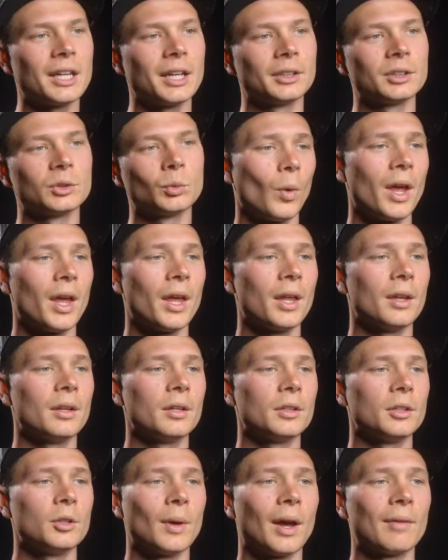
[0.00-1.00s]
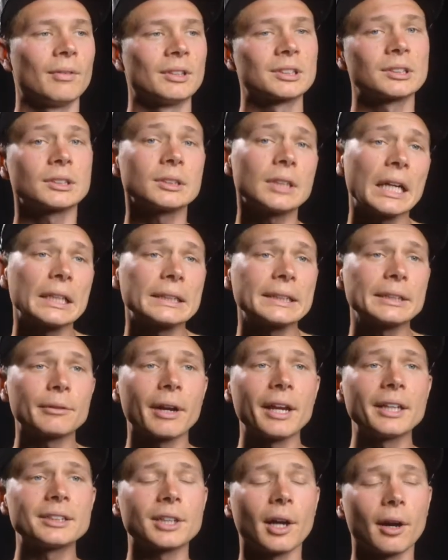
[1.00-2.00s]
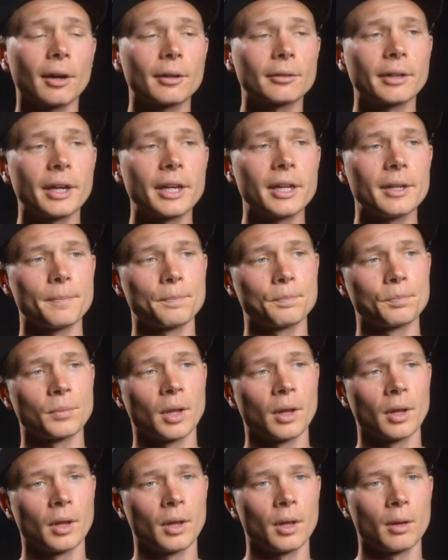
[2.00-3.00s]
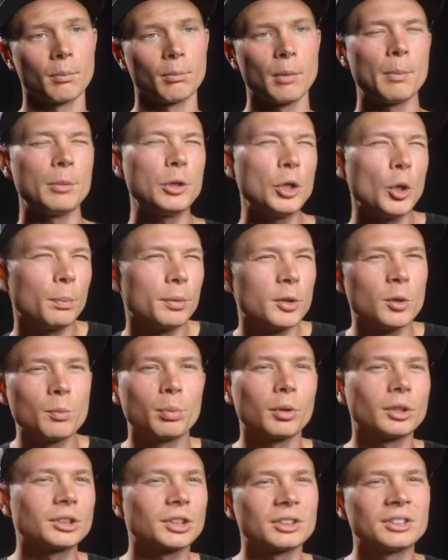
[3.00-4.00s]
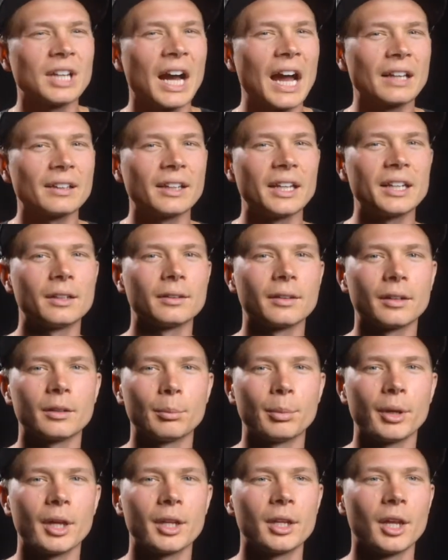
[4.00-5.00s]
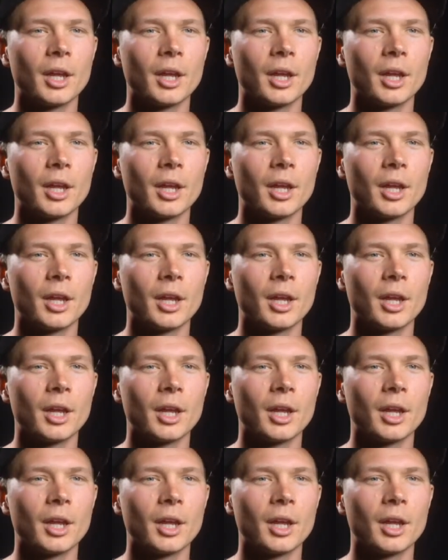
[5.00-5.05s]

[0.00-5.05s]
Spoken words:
is when you have a slightly raised heart rate. Maybe your pupils are dilated a little bit.